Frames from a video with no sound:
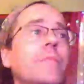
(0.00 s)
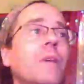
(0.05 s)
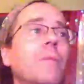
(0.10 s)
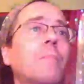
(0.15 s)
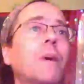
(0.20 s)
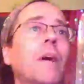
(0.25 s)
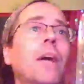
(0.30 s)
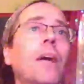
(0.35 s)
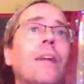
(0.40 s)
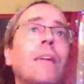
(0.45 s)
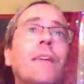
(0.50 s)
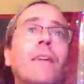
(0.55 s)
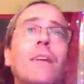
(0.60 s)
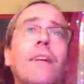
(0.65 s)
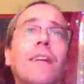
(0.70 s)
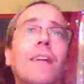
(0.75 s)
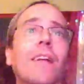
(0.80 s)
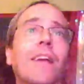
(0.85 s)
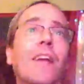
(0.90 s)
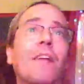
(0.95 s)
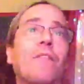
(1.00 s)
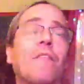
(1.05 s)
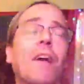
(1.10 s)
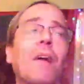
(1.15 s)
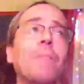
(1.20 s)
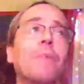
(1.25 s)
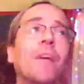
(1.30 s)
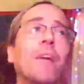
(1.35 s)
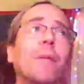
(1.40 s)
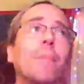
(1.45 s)
But if
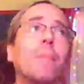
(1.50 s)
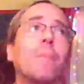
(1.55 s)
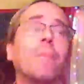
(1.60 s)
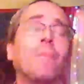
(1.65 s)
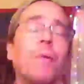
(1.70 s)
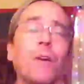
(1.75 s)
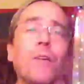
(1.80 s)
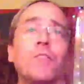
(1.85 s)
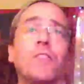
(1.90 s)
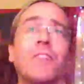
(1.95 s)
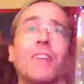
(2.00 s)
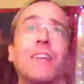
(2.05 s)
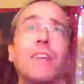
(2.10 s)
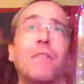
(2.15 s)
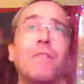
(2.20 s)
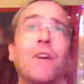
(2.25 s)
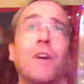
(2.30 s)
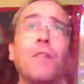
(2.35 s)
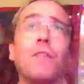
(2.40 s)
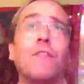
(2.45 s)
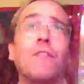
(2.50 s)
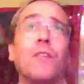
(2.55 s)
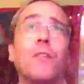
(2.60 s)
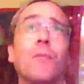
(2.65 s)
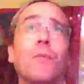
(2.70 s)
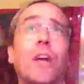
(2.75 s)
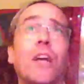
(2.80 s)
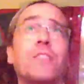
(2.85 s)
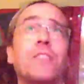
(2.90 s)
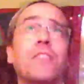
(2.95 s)
I'm going to personally vote for a
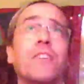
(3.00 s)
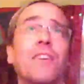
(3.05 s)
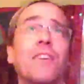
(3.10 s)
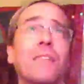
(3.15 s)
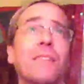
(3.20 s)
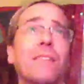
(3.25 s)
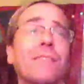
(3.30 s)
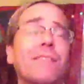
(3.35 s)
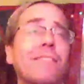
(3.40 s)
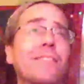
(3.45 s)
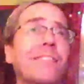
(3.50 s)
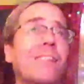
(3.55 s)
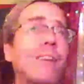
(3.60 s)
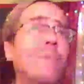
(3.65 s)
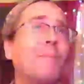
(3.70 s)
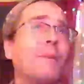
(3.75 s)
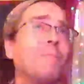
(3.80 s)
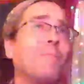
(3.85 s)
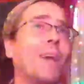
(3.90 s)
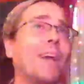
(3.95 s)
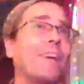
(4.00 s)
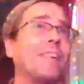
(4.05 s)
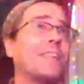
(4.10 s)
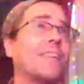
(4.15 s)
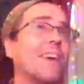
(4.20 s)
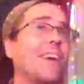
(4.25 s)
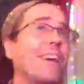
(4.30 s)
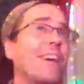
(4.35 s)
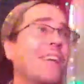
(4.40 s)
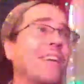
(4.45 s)
wrestler, it's going to be
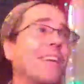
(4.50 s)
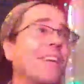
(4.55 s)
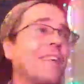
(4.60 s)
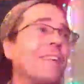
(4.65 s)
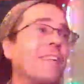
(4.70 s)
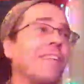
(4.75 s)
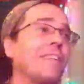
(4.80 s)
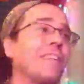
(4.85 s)
Mankind.